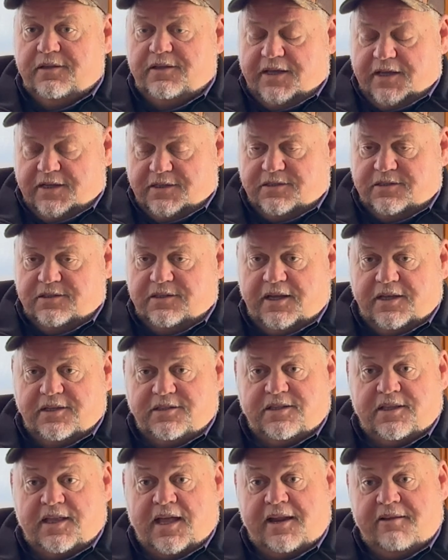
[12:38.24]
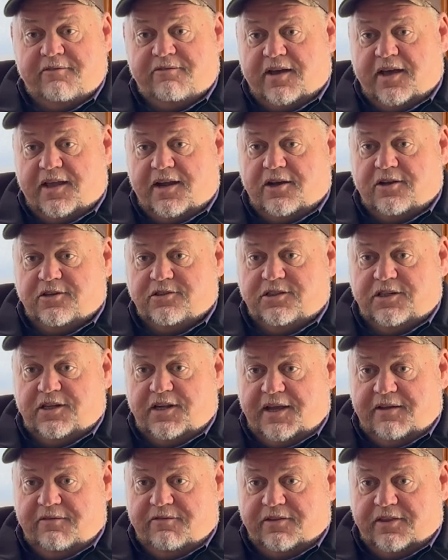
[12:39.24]
Yes, it's $95 a
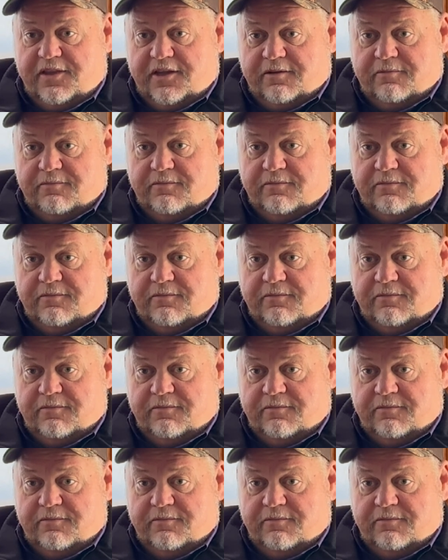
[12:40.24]
day for them.